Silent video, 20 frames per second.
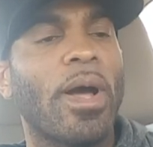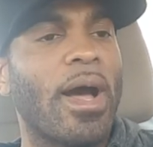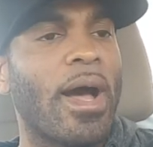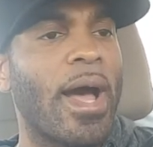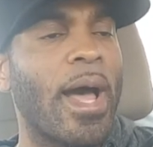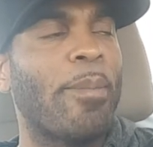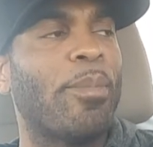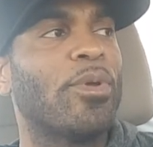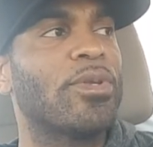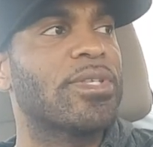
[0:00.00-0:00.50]

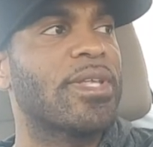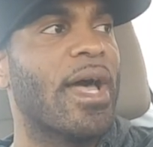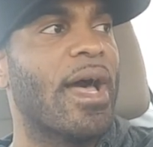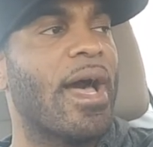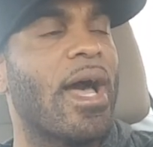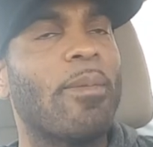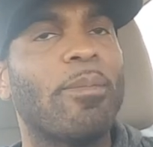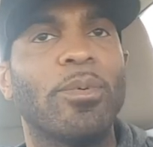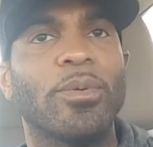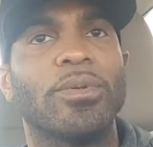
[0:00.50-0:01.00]
apples to
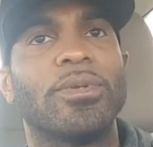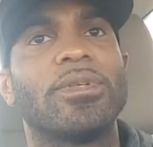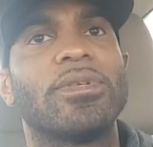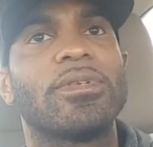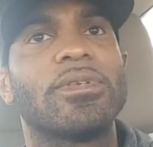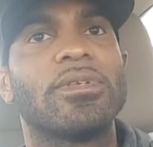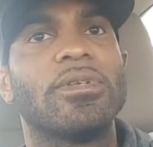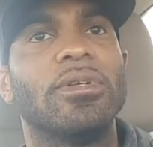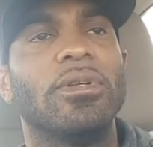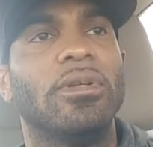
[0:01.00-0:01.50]

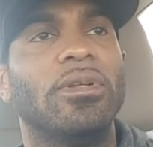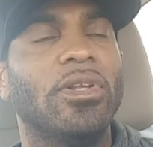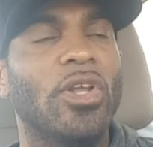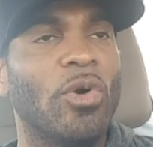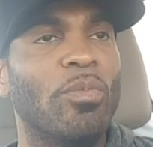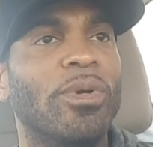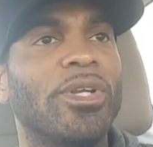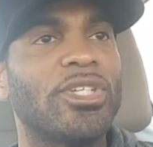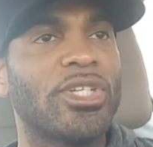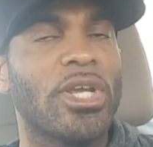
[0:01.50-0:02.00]
apples.
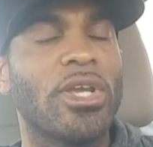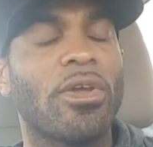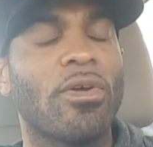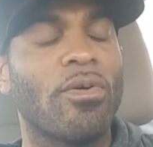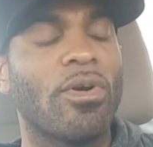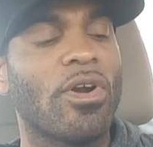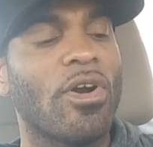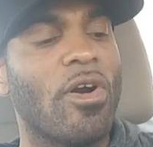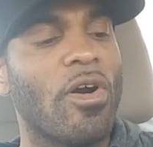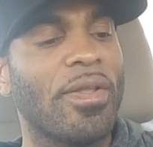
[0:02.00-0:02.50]

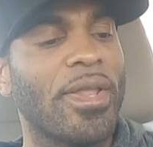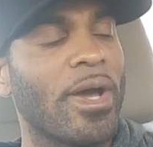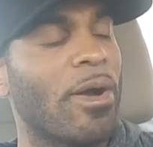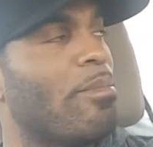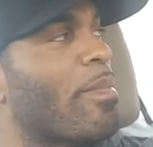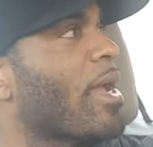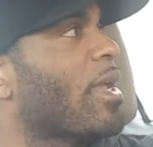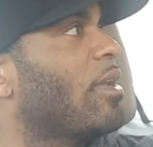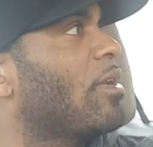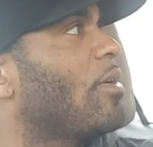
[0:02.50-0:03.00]
Lomachenko called
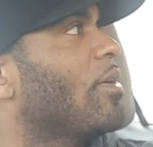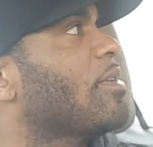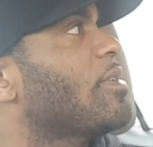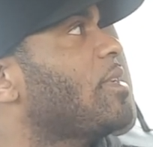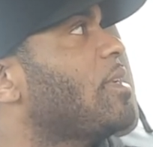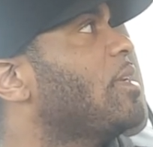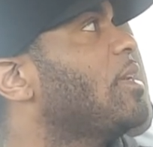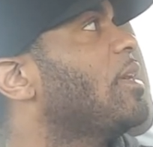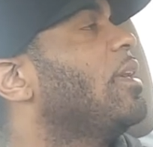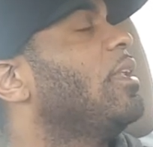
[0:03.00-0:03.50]
out Mikey
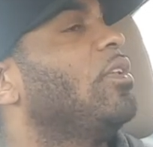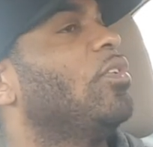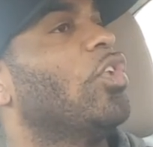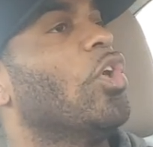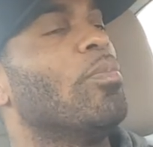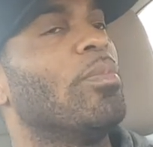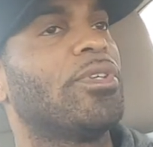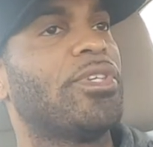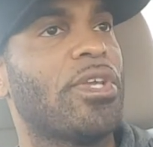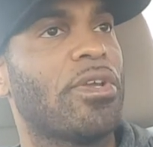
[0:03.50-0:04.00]
Garcia.
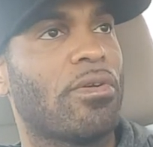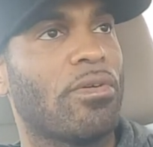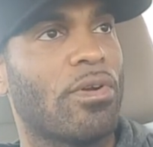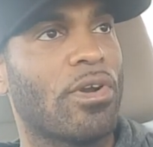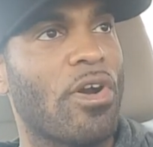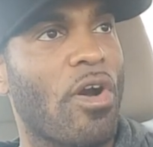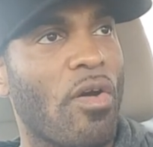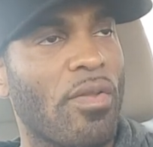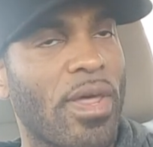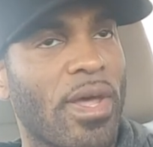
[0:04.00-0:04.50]
Lomachenko
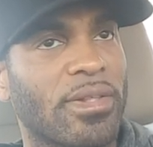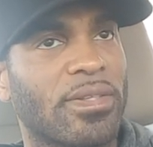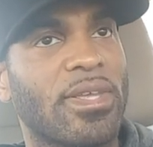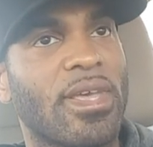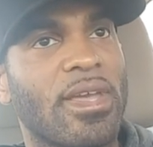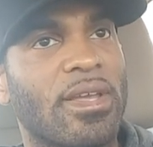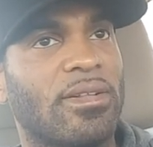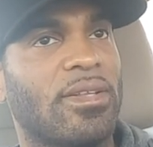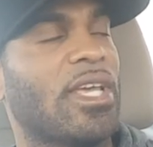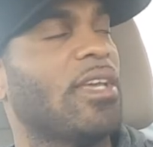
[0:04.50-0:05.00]
called out
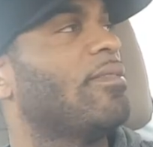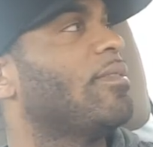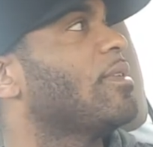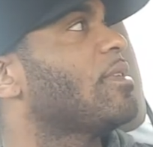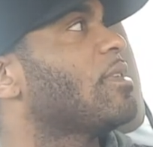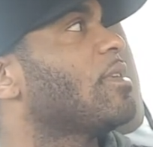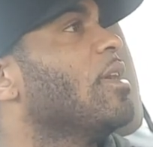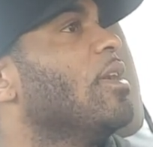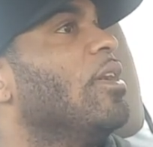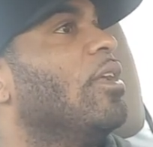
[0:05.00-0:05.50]
Tank
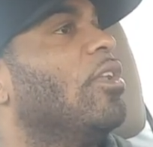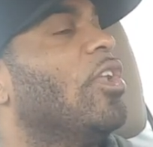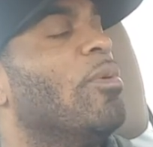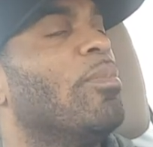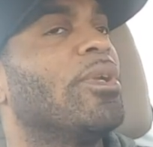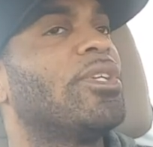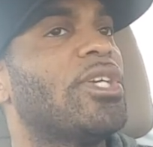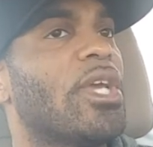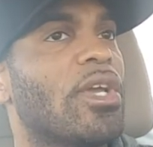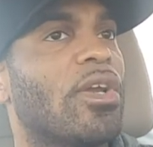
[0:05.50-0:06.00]
Davis.
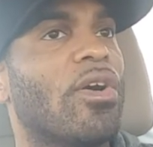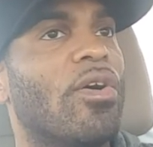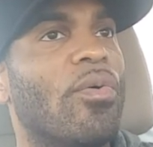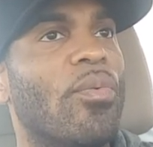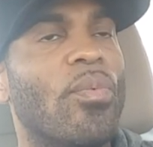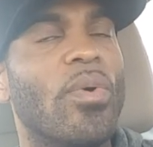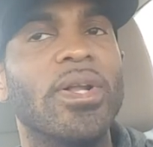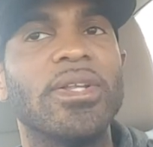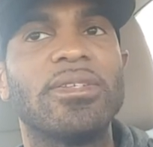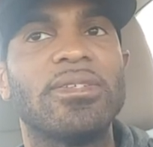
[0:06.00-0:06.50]
Lomachenko
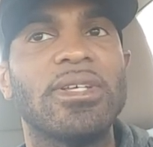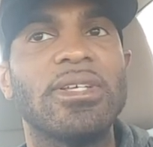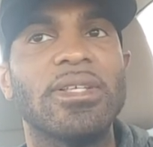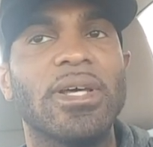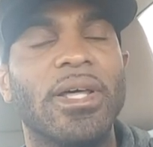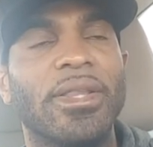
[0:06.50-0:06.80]
wants these